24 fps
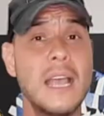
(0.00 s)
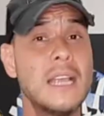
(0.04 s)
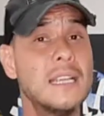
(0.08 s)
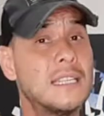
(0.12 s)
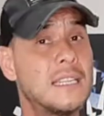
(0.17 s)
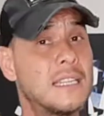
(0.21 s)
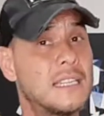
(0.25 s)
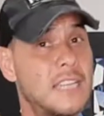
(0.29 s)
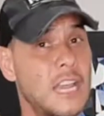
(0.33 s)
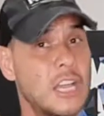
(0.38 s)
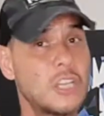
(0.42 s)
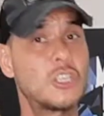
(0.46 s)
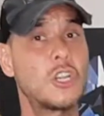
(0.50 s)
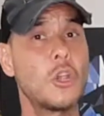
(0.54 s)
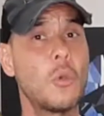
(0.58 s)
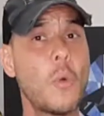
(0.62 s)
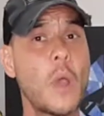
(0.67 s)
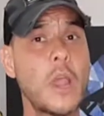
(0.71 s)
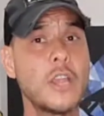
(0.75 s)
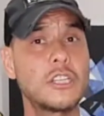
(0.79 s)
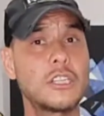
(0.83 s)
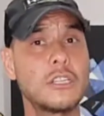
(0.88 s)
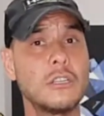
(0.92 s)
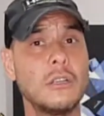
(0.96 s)

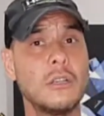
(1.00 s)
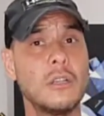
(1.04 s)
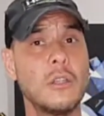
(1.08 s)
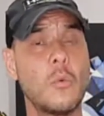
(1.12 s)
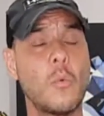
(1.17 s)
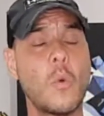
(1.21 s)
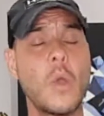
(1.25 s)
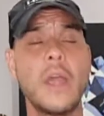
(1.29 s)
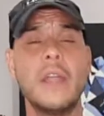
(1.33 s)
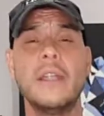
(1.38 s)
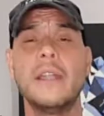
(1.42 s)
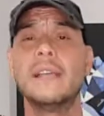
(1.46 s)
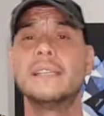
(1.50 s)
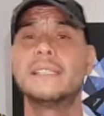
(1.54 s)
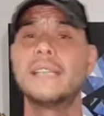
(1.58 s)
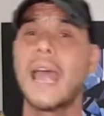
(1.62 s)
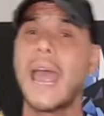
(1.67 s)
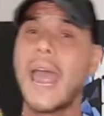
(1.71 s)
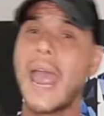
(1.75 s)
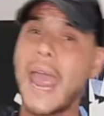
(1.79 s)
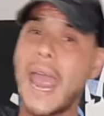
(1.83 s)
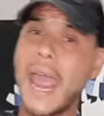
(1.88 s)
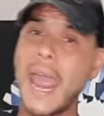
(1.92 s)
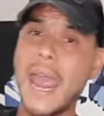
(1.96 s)
Situational awareness
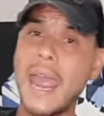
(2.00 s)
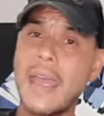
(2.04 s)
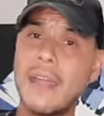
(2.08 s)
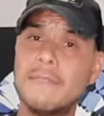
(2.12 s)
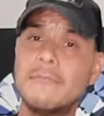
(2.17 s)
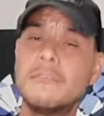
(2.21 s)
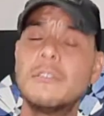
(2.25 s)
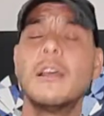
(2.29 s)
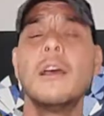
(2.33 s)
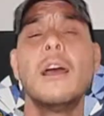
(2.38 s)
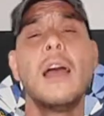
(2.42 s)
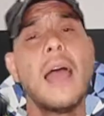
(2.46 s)
and